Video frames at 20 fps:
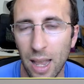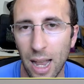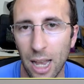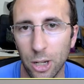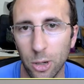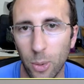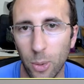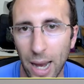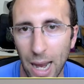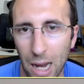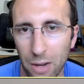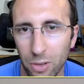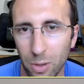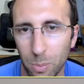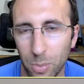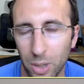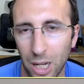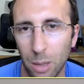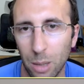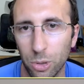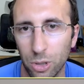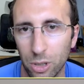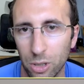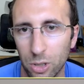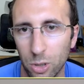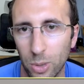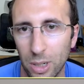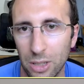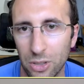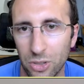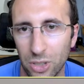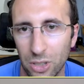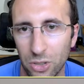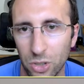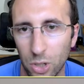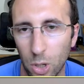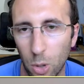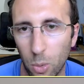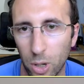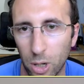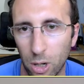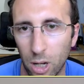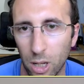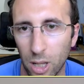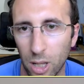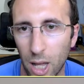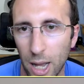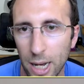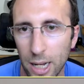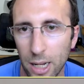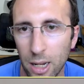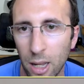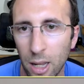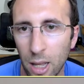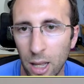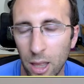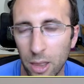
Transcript: and you haven't been able to do it since going online,